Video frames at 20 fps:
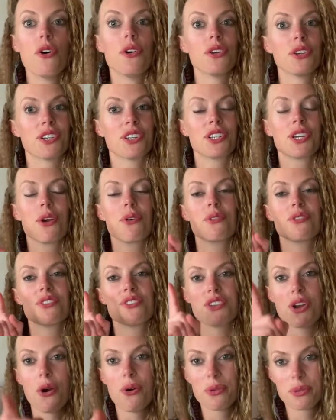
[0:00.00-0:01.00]
You could go
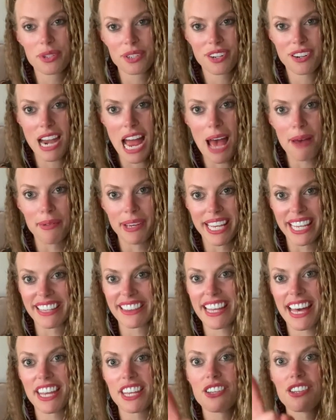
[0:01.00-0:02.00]
ghost crabbing.
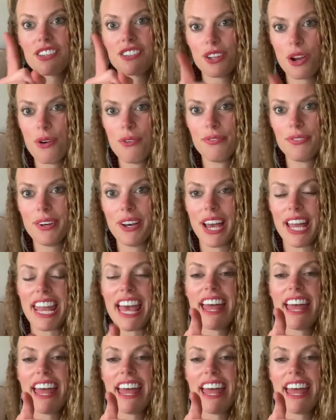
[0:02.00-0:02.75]
That is so fun.